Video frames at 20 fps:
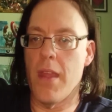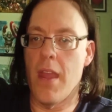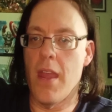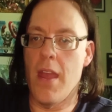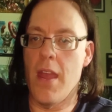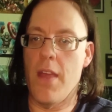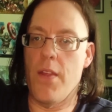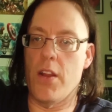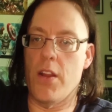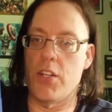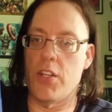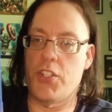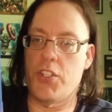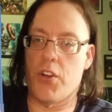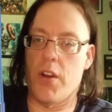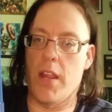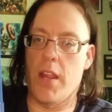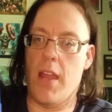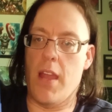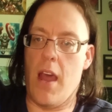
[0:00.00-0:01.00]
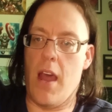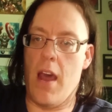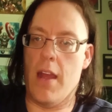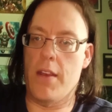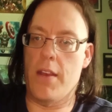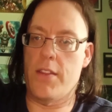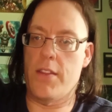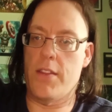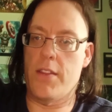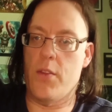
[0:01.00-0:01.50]
There's your
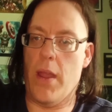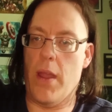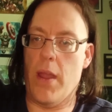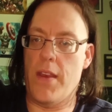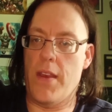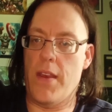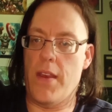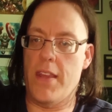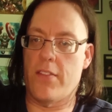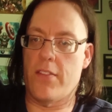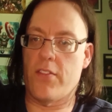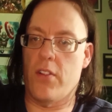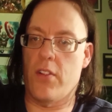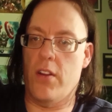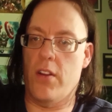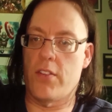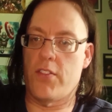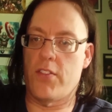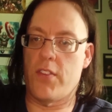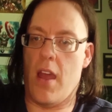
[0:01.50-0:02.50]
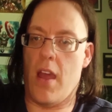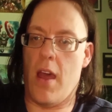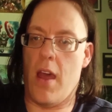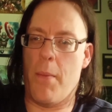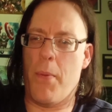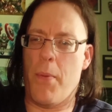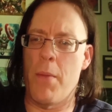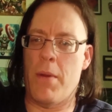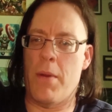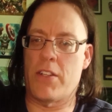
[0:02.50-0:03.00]
the way the disc looks.
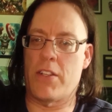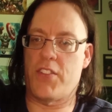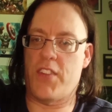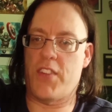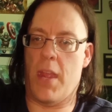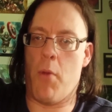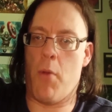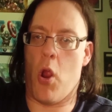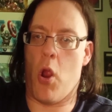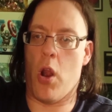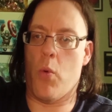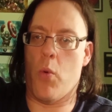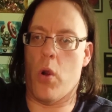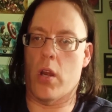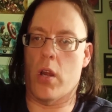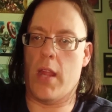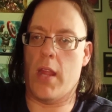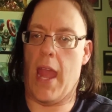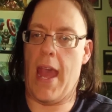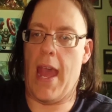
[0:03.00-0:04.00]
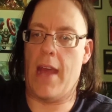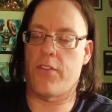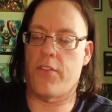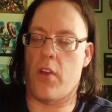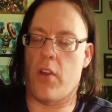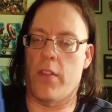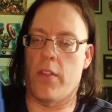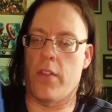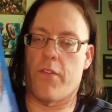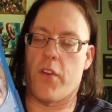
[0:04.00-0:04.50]
Pretty much the same artwork as
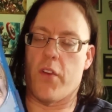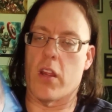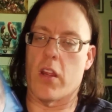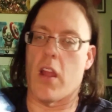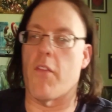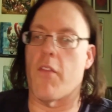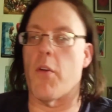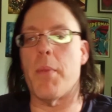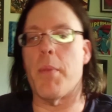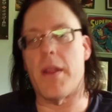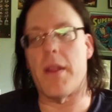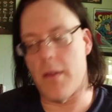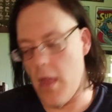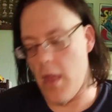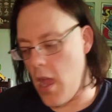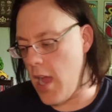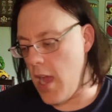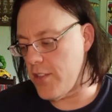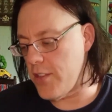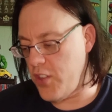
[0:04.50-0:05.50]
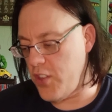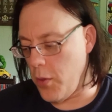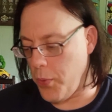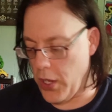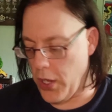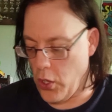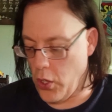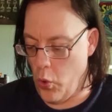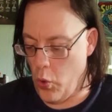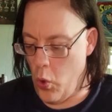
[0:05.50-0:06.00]
on the front cover, but still
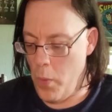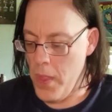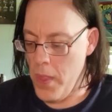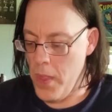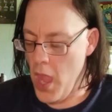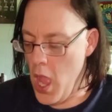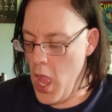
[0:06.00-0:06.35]
pretty cool.